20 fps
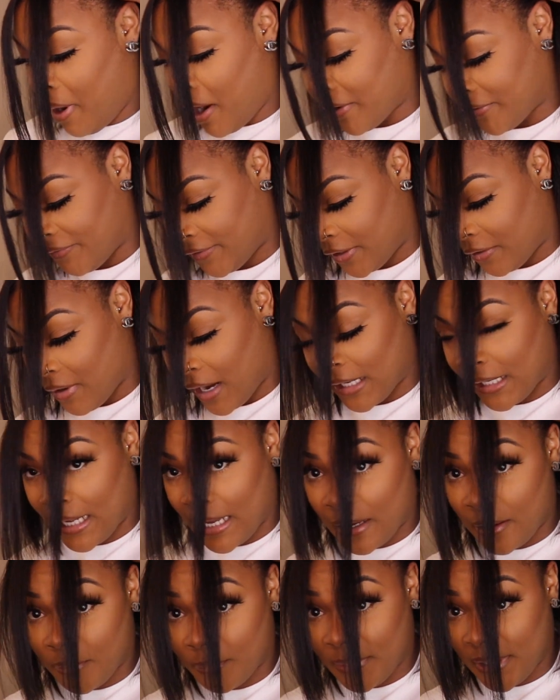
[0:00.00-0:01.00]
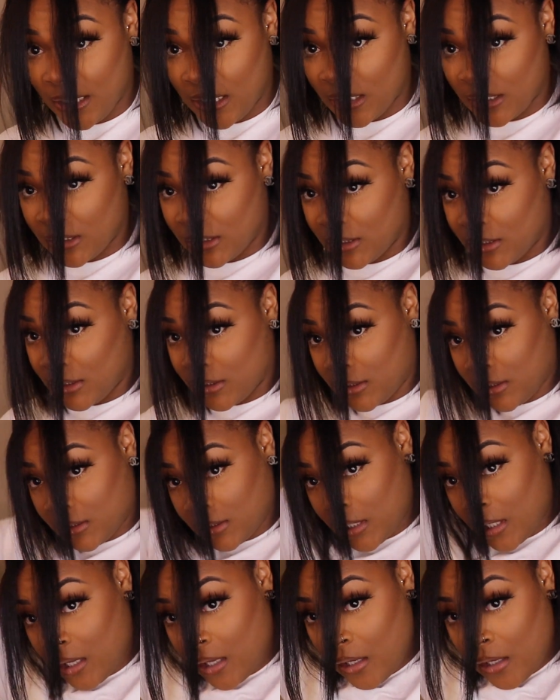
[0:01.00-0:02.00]
perfect right now because
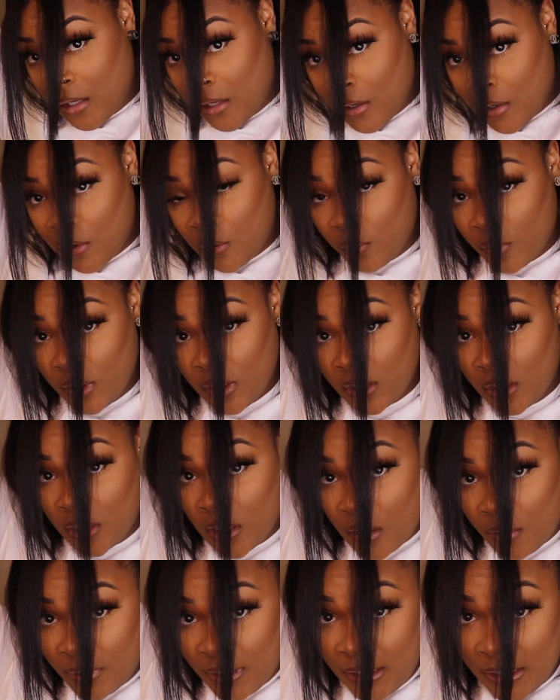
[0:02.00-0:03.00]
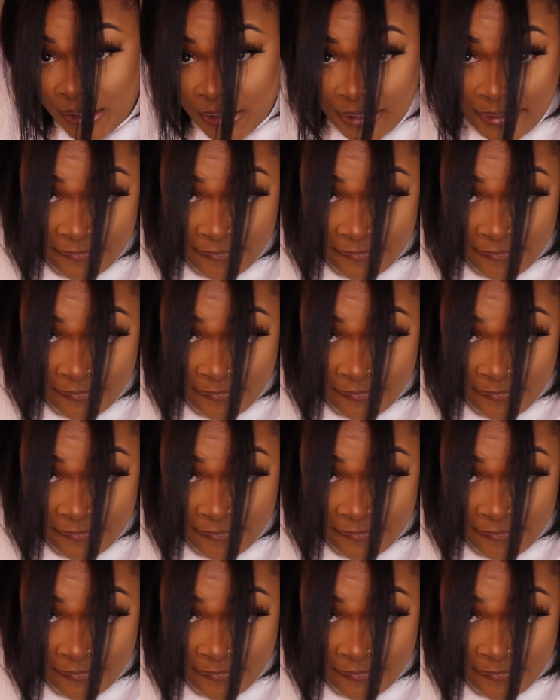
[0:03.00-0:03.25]
we're gonna go in